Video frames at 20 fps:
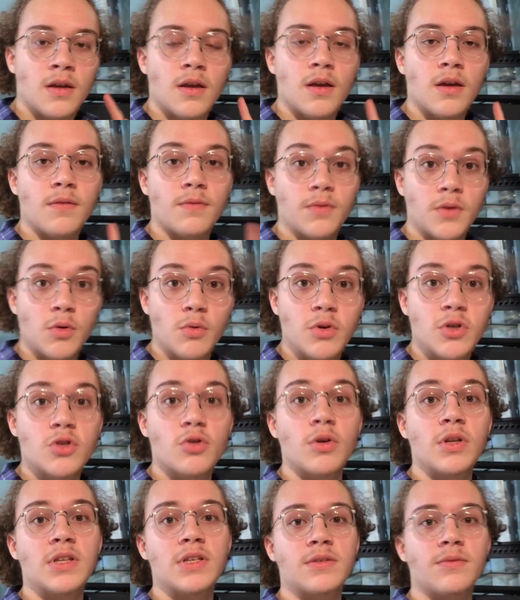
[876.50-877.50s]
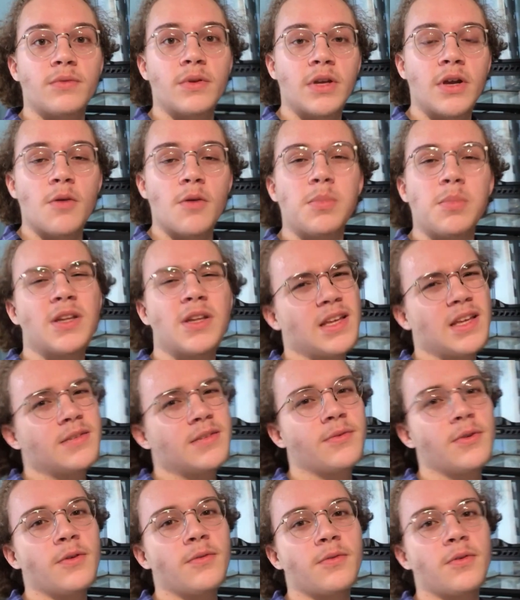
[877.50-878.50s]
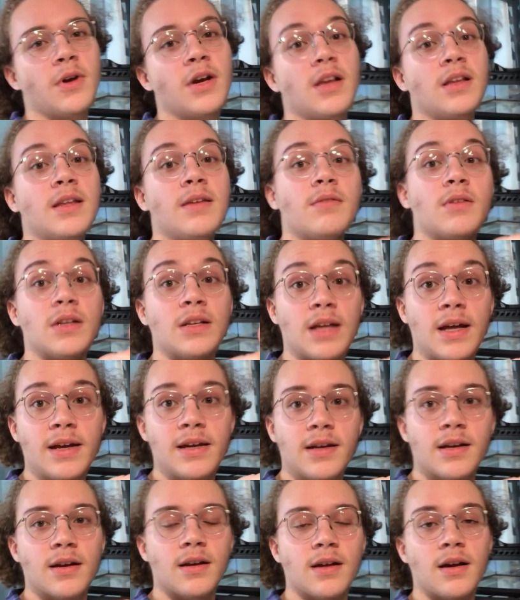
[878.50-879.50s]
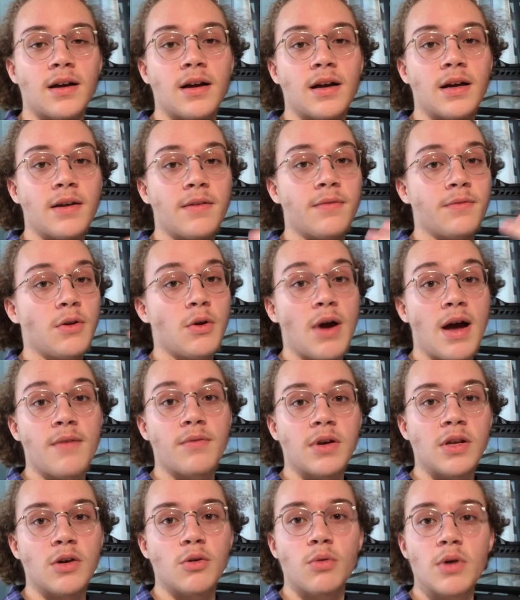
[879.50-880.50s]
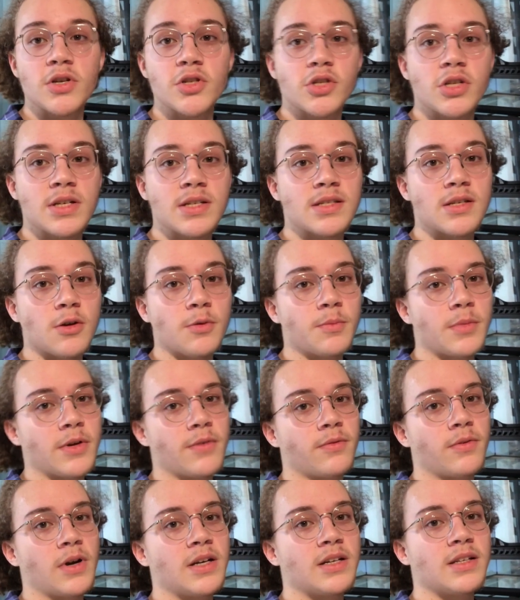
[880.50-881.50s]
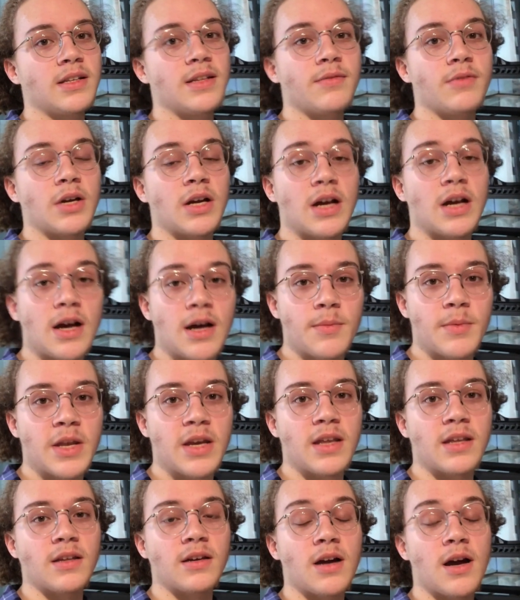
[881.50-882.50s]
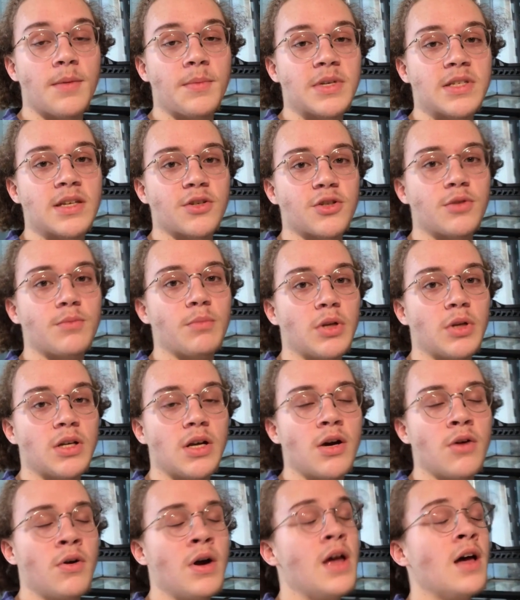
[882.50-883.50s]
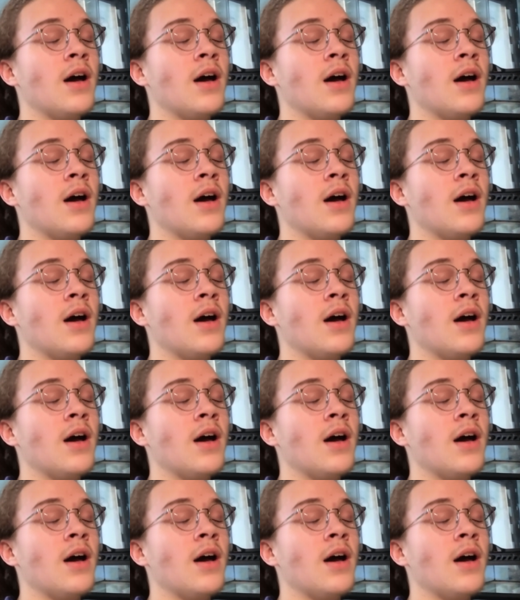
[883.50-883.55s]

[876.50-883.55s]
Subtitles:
If you enjoyed this video, please feel free to leave a like. If you have any questions, don't be afraid to leave a comment in the comment section below.